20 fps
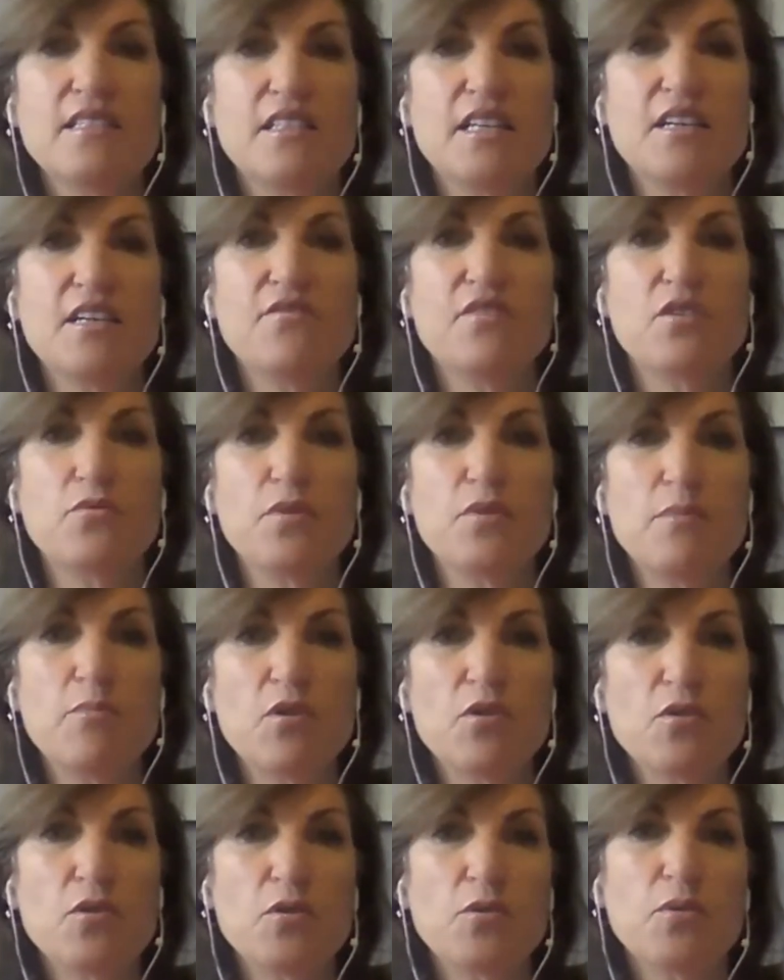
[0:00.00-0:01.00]
Stephen
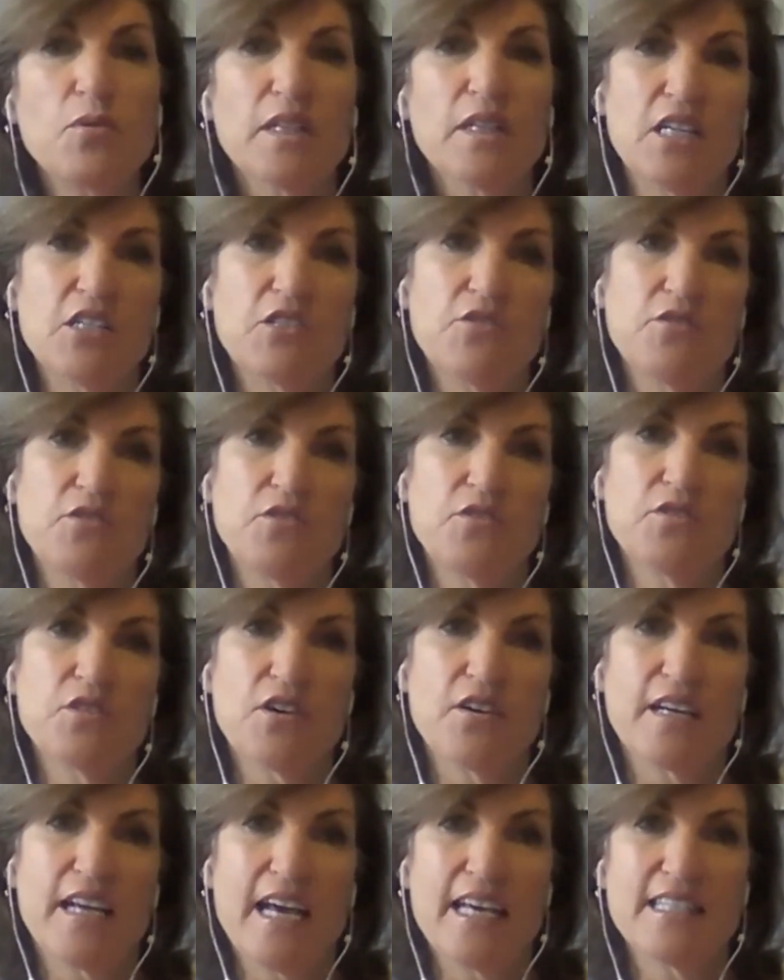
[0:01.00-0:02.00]
Reamer, who will introduce
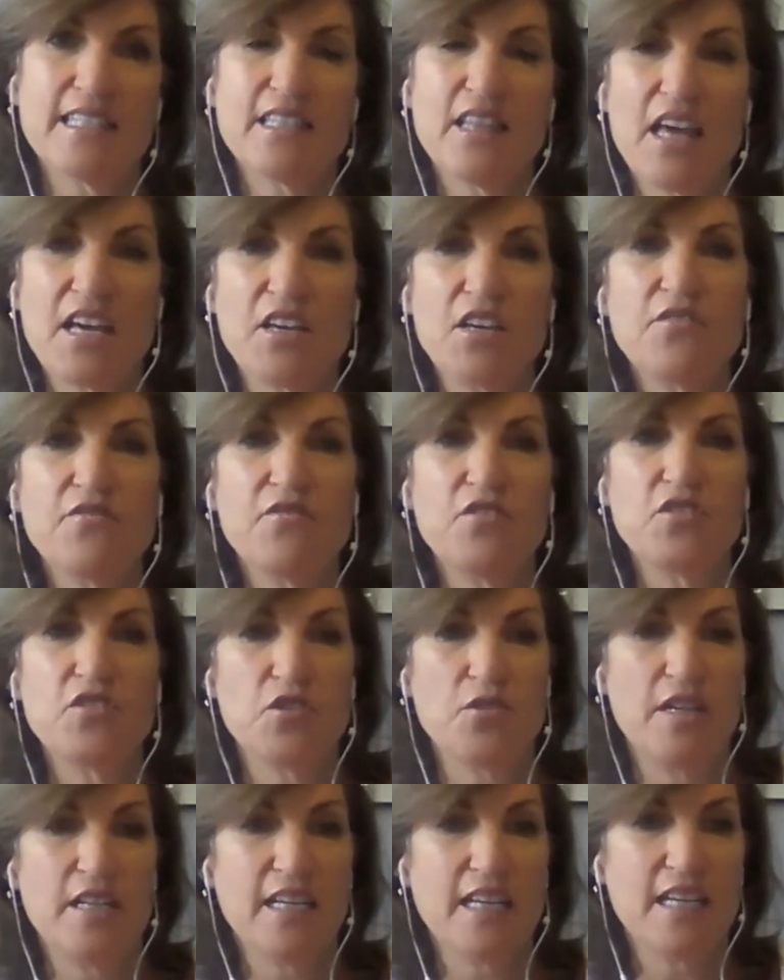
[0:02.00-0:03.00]
our guests. Thank you for
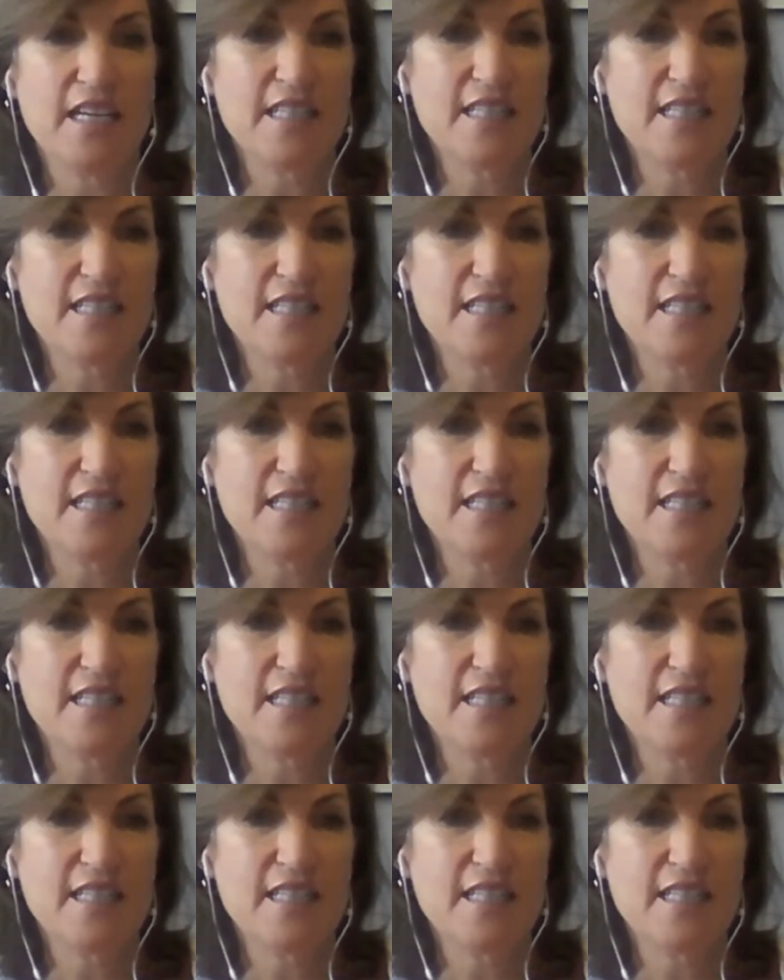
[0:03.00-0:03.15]
joining